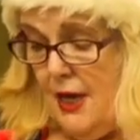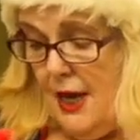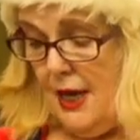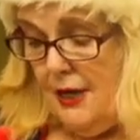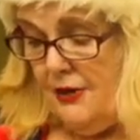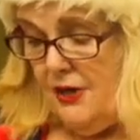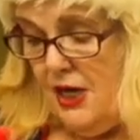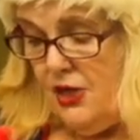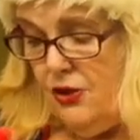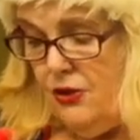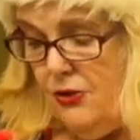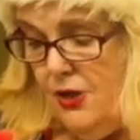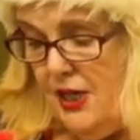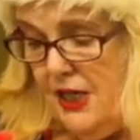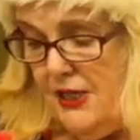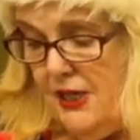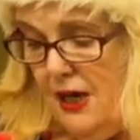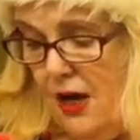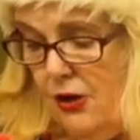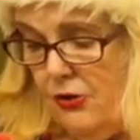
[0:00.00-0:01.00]
and then you
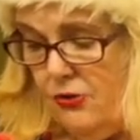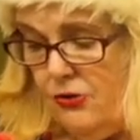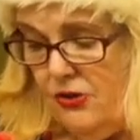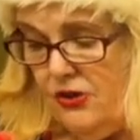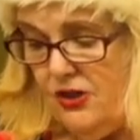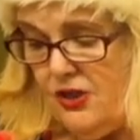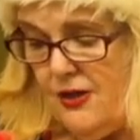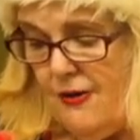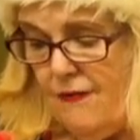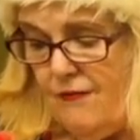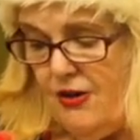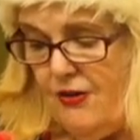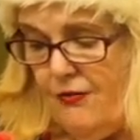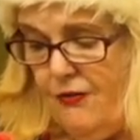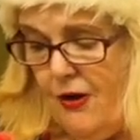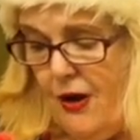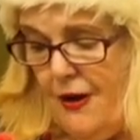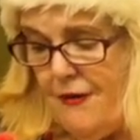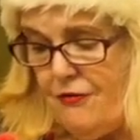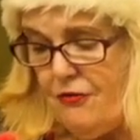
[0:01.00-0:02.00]
need
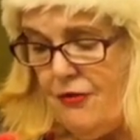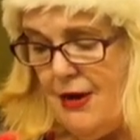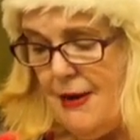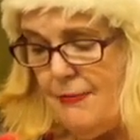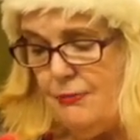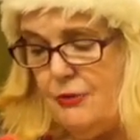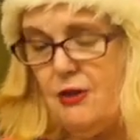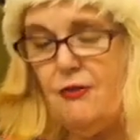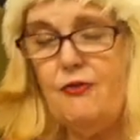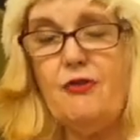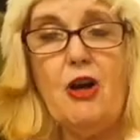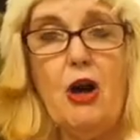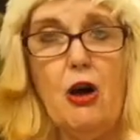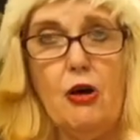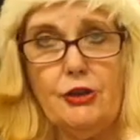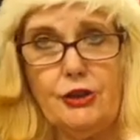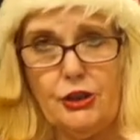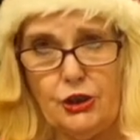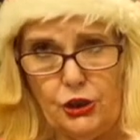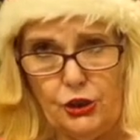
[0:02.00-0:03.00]
175 grams of
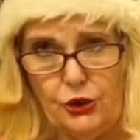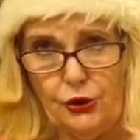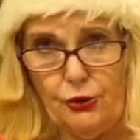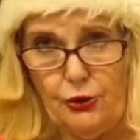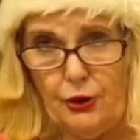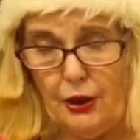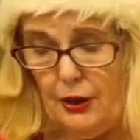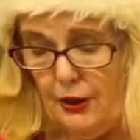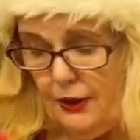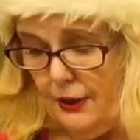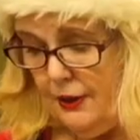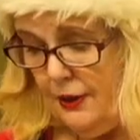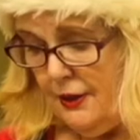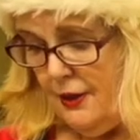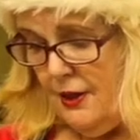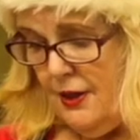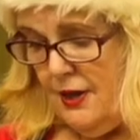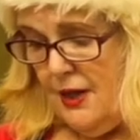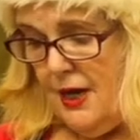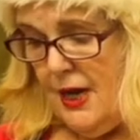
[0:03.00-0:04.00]
caster sugar,
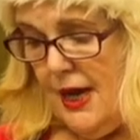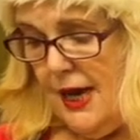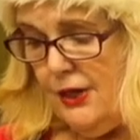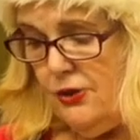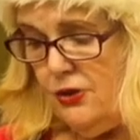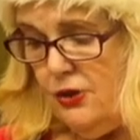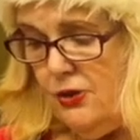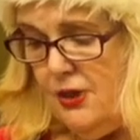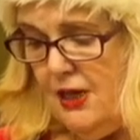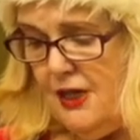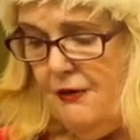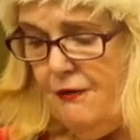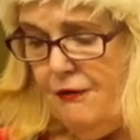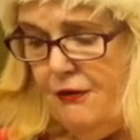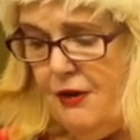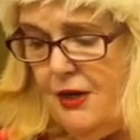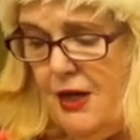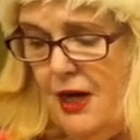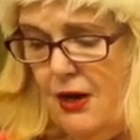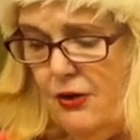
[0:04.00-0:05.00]
and you need
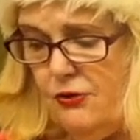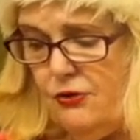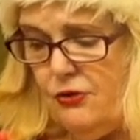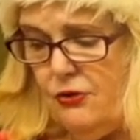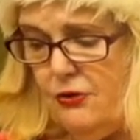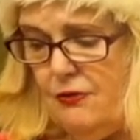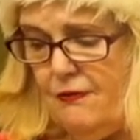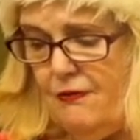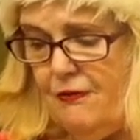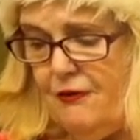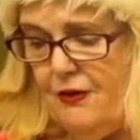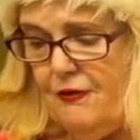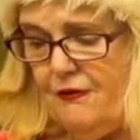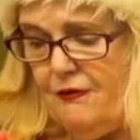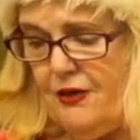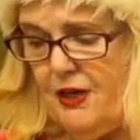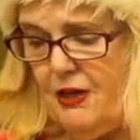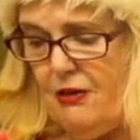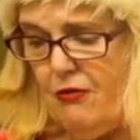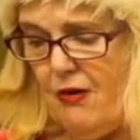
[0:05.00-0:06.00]

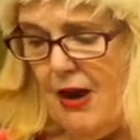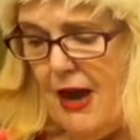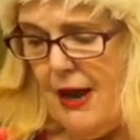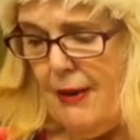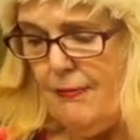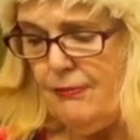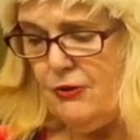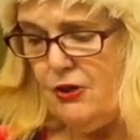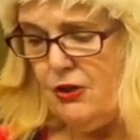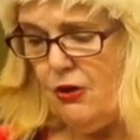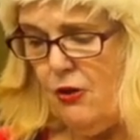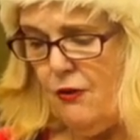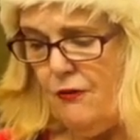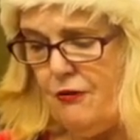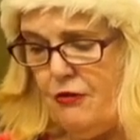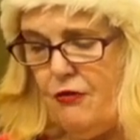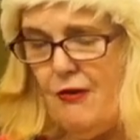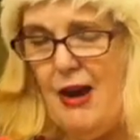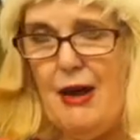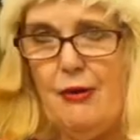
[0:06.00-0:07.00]
350 grams
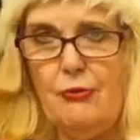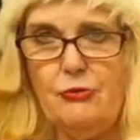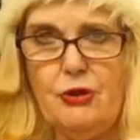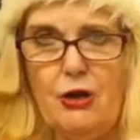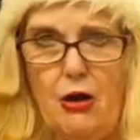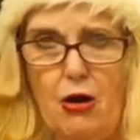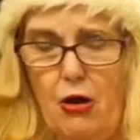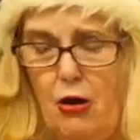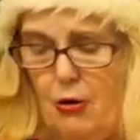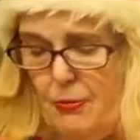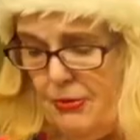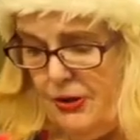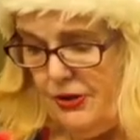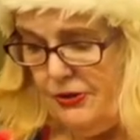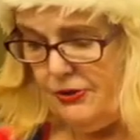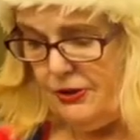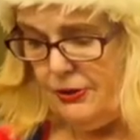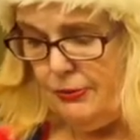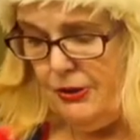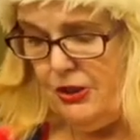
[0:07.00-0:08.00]
of ground
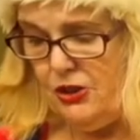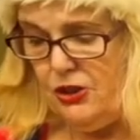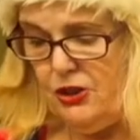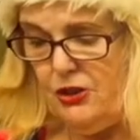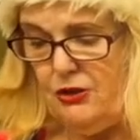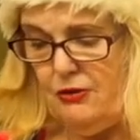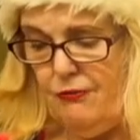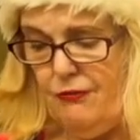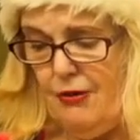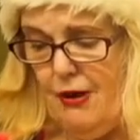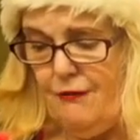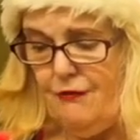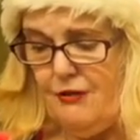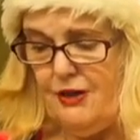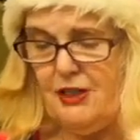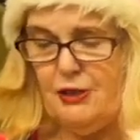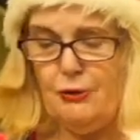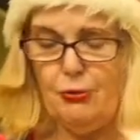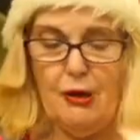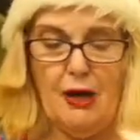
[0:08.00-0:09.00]
almonds, which is
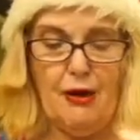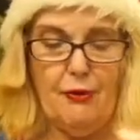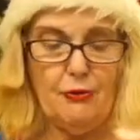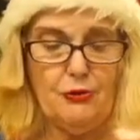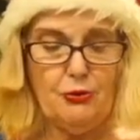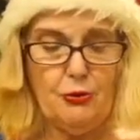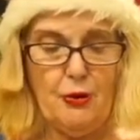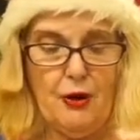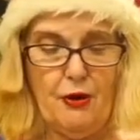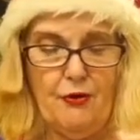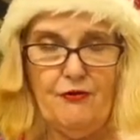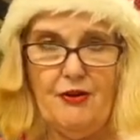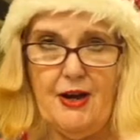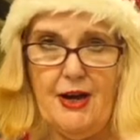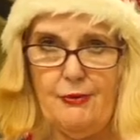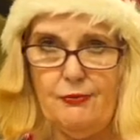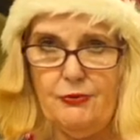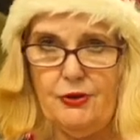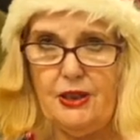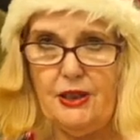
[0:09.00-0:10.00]
roughly 12
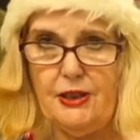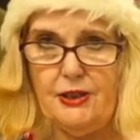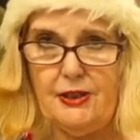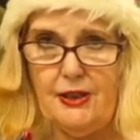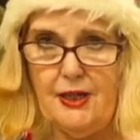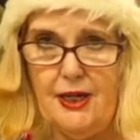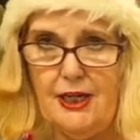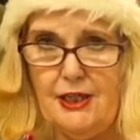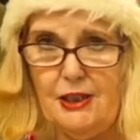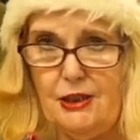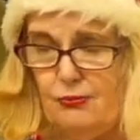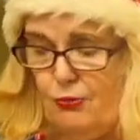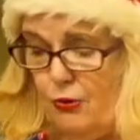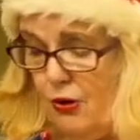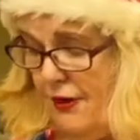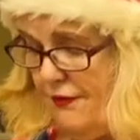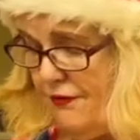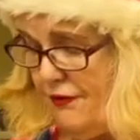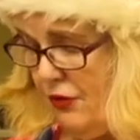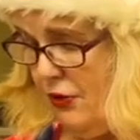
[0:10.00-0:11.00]
ounces, so that's
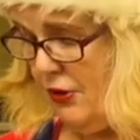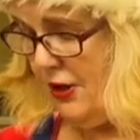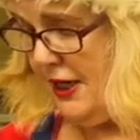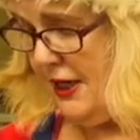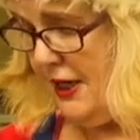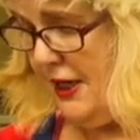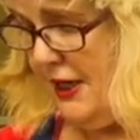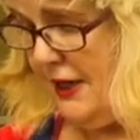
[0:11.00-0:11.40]
what I've got in